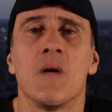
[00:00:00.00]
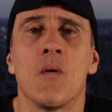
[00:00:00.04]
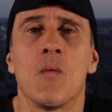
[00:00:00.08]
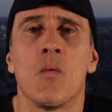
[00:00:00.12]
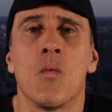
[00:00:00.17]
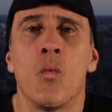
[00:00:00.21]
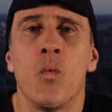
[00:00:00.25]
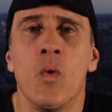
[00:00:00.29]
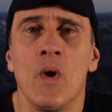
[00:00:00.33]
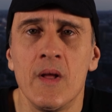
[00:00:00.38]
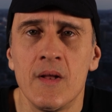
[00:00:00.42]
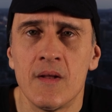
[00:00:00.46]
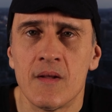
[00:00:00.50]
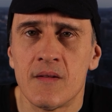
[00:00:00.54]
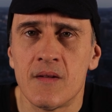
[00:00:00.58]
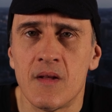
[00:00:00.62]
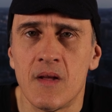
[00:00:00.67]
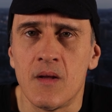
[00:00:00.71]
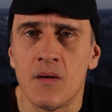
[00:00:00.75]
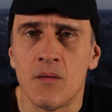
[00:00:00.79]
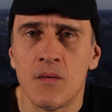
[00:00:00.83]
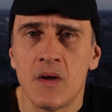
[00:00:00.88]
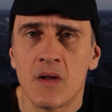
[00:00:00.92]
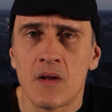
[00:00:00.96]
when
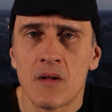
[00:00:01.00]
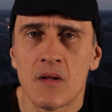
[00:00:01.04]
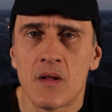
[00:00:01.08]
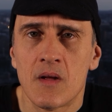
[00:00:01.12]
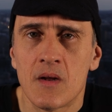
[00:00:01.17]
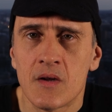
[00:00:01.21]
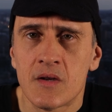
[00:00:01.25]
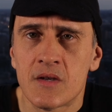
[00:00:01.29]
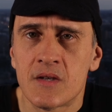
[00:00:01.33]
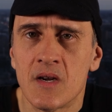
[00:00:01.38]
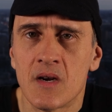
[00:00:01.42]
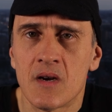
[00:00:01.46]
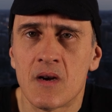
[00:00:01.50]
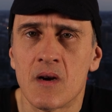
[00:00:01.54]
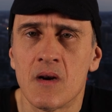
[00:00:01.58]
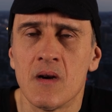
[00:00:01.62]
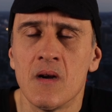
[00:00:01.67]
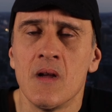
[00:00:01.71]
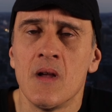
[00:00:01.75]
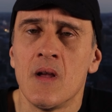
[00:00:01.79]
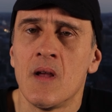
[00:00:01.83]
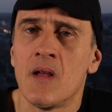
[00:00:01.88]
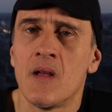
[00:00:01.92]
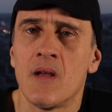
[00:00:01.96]
you eat a lot of
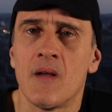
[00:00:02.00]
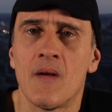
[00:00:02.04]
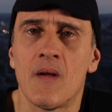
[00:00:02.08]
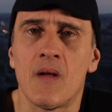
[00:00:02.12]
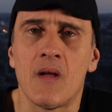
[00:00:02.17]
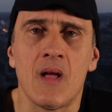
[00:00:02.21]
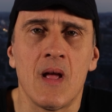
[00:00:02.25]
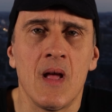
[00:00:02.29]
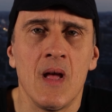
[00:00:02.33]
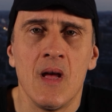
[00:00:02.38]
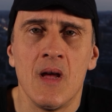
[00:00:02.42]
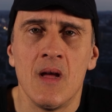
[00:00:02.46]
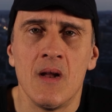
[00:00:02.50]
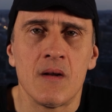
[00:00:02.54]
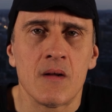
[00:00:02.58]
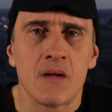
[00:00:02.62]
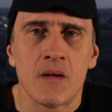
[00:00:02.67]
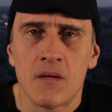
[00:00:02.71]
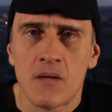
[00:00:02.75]
sugar and